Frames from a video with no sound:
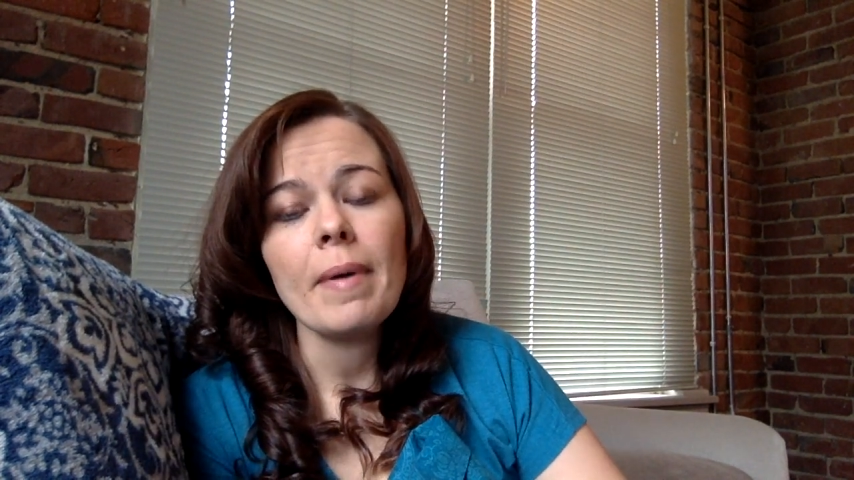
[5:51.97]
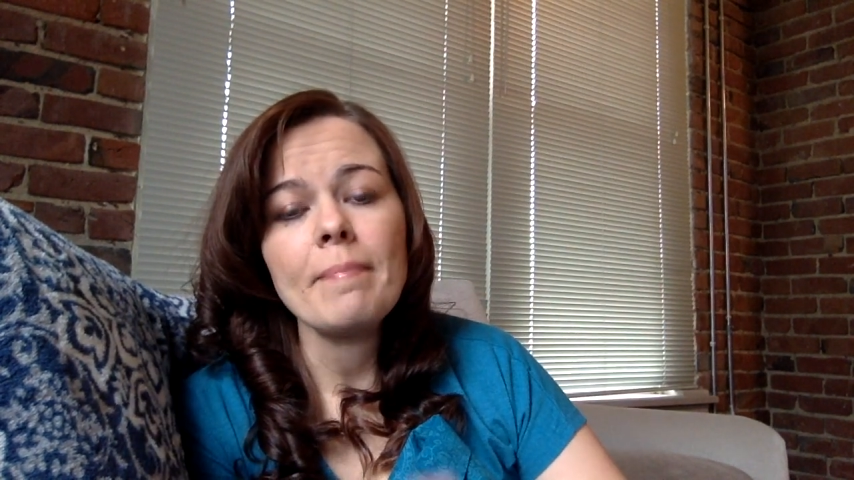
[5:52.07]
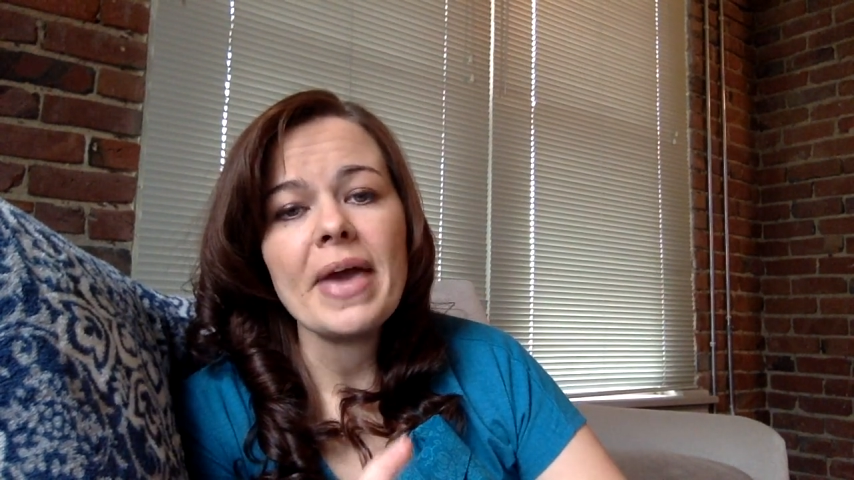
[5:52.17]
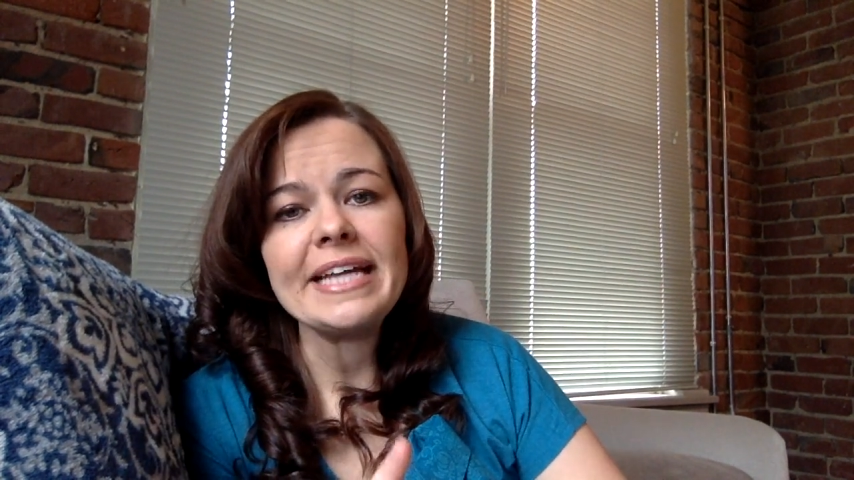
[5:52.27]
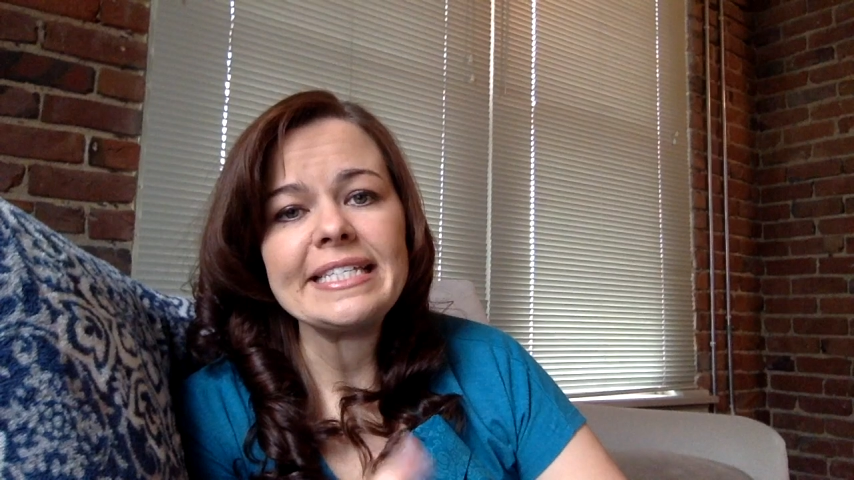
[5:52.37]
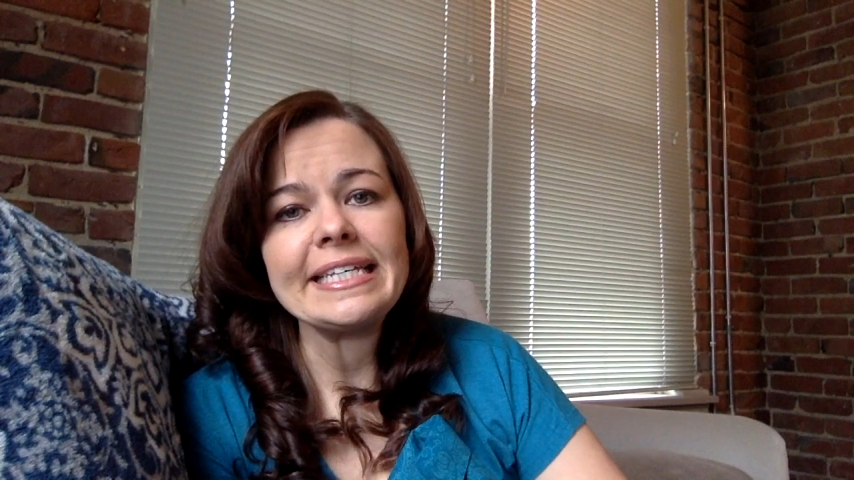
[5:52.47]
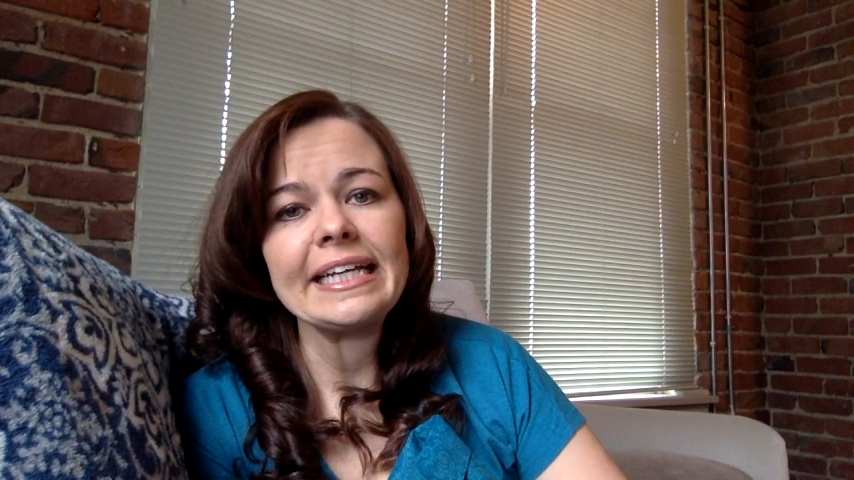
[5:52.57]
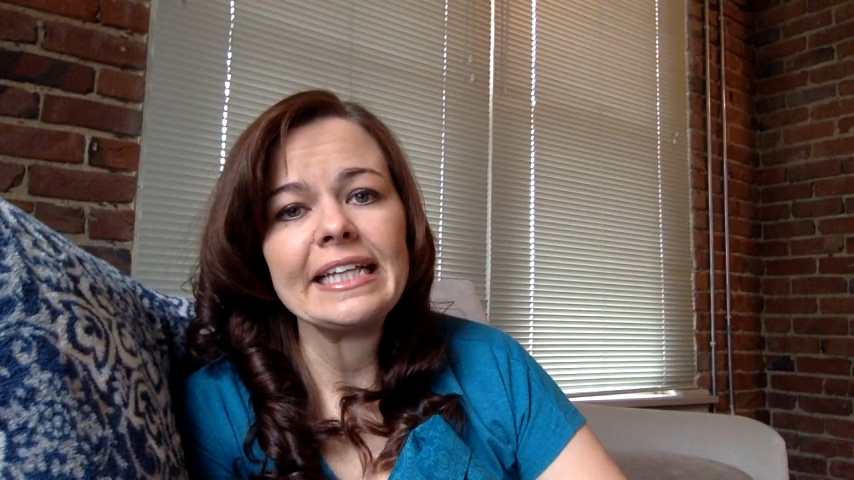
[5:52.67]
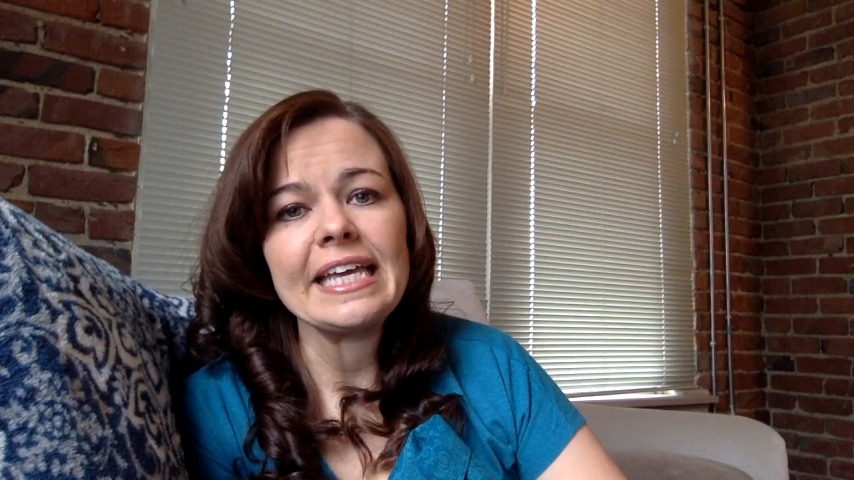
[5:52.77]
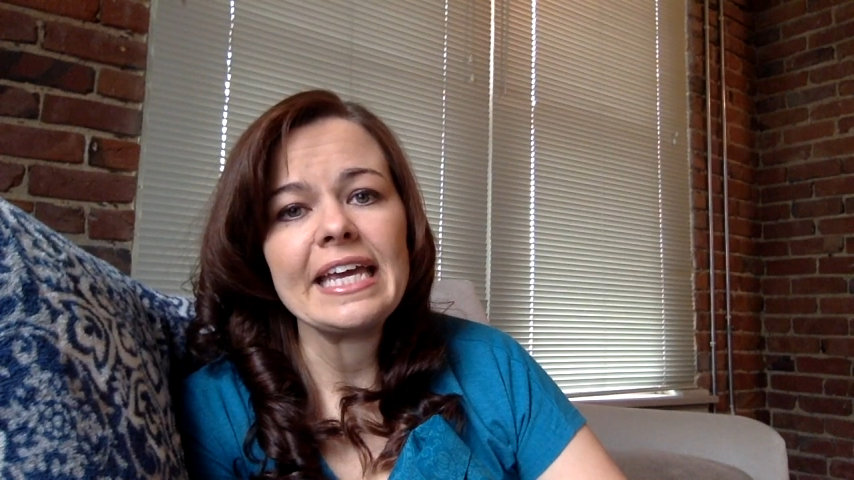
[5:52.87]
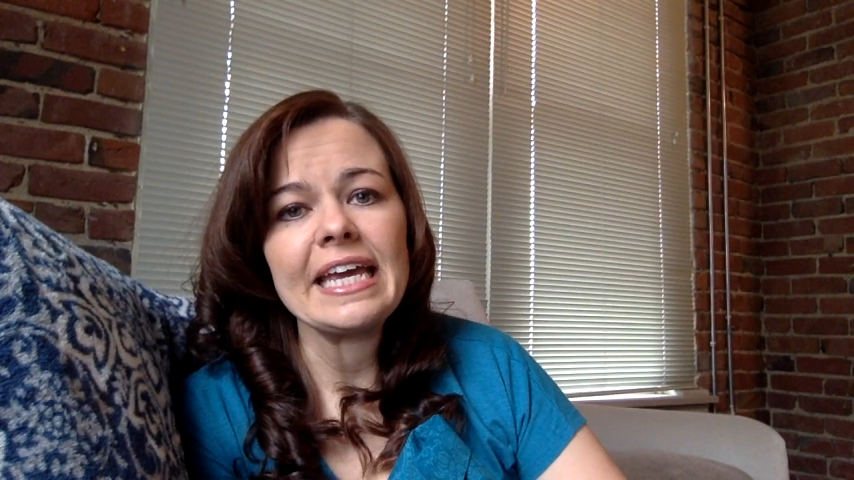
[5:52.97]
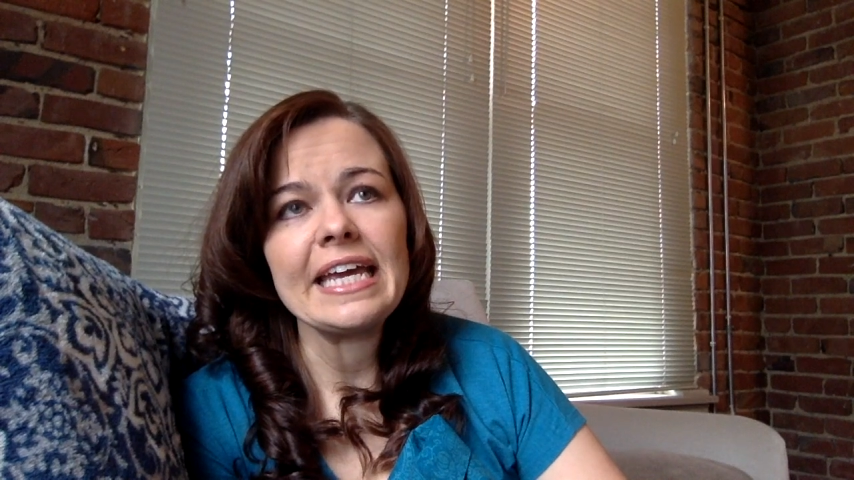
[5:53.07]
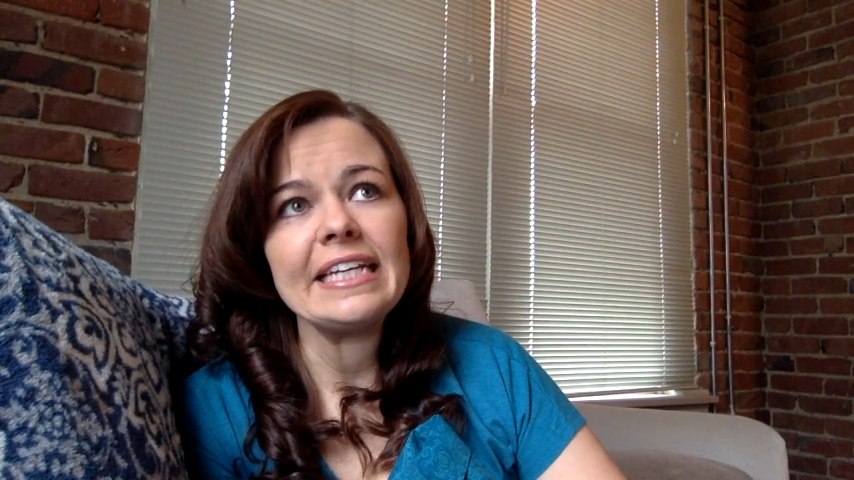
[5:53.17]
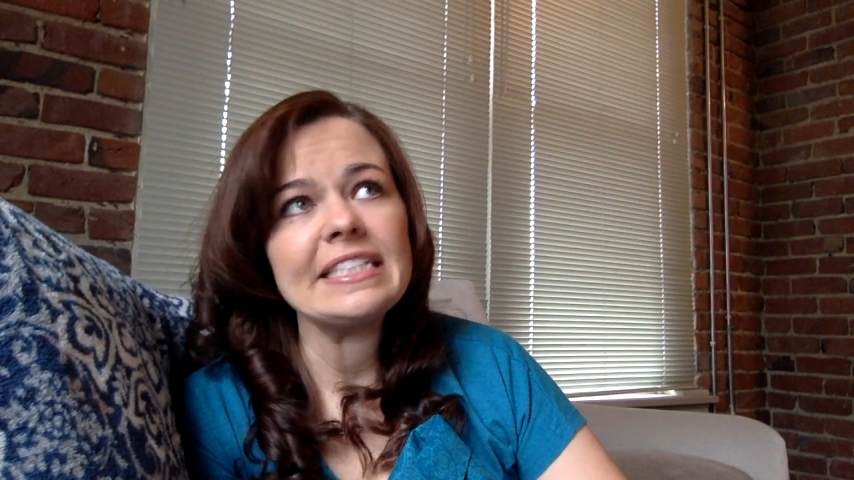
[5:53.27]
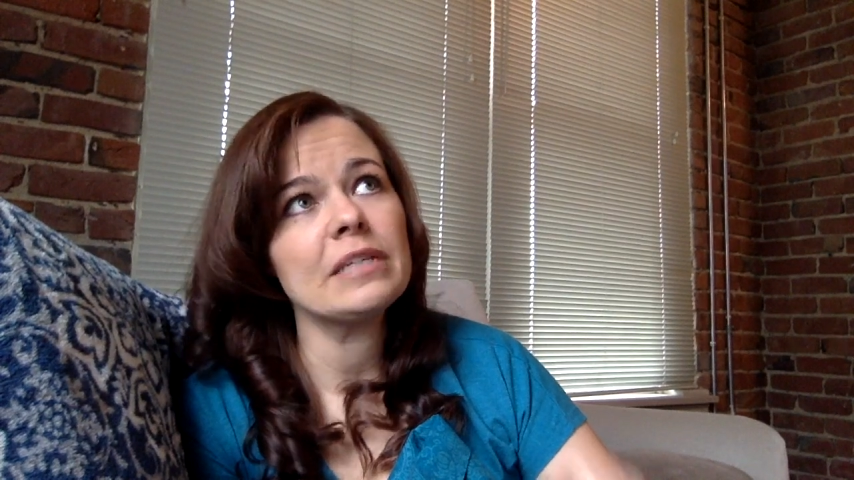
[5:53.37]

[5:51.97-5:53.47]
Basically, it is